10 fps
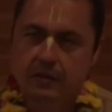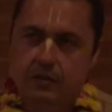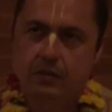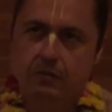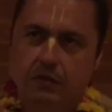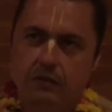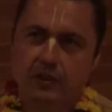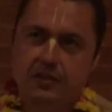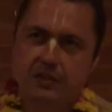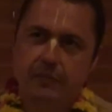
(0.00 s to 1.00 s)
So what
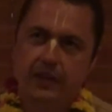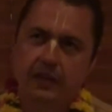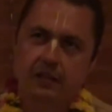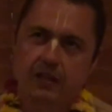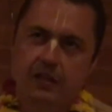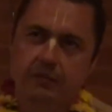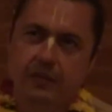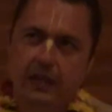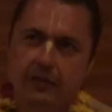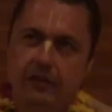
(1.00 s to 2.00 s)
does it mean in
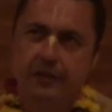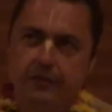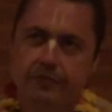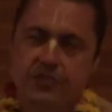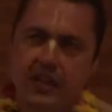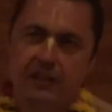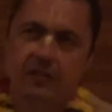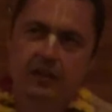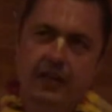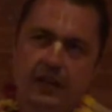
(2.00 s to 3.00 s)
our
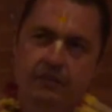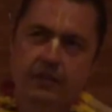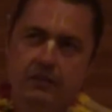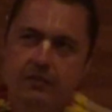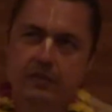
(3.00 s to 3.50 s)
chanting that we